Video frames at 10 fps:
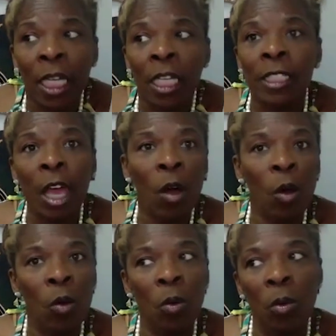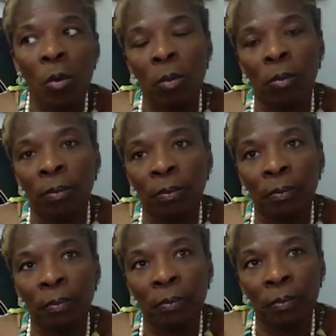So
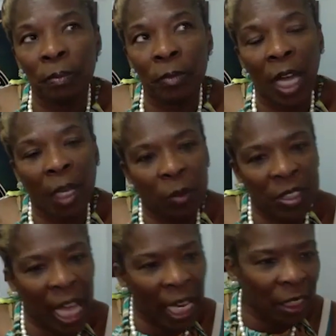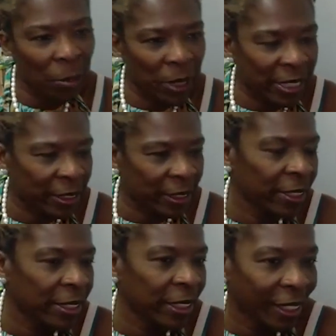I was not going to be a
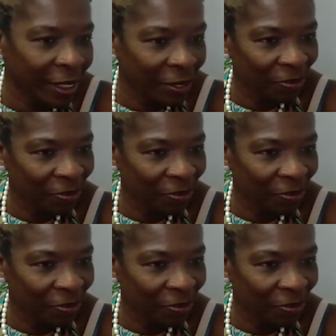statistic,